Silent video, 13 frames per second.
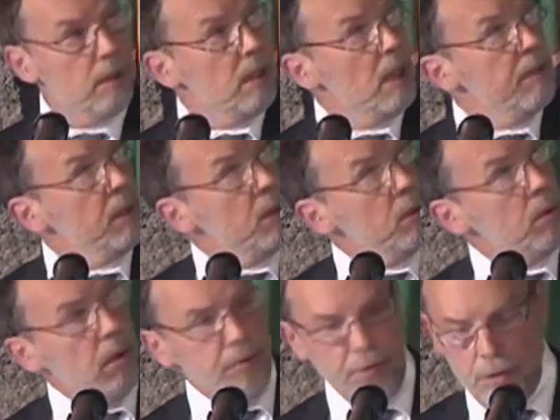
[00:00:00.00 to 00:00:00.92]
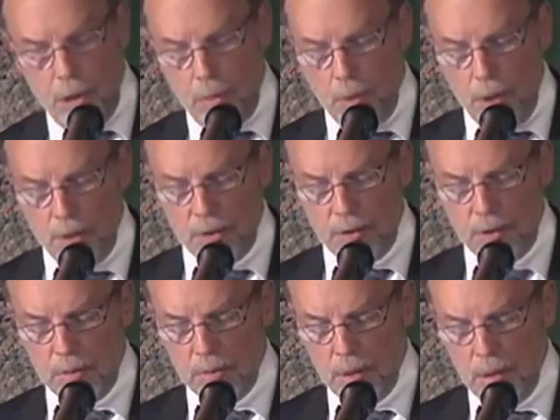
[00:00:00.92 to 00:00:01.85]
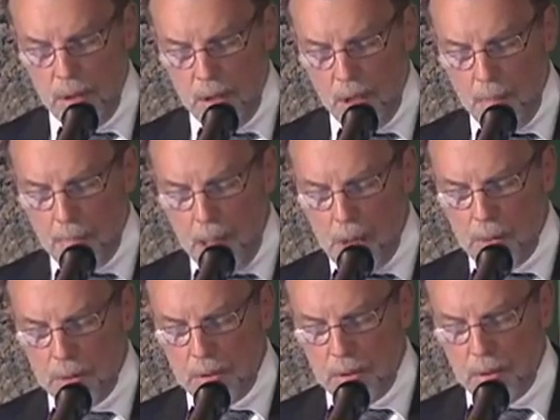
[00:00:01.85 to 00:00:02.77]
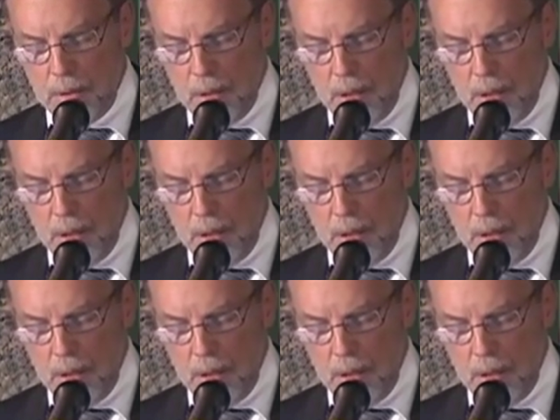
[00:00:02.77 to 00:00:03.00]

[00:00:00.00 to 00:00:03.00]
give you a few words about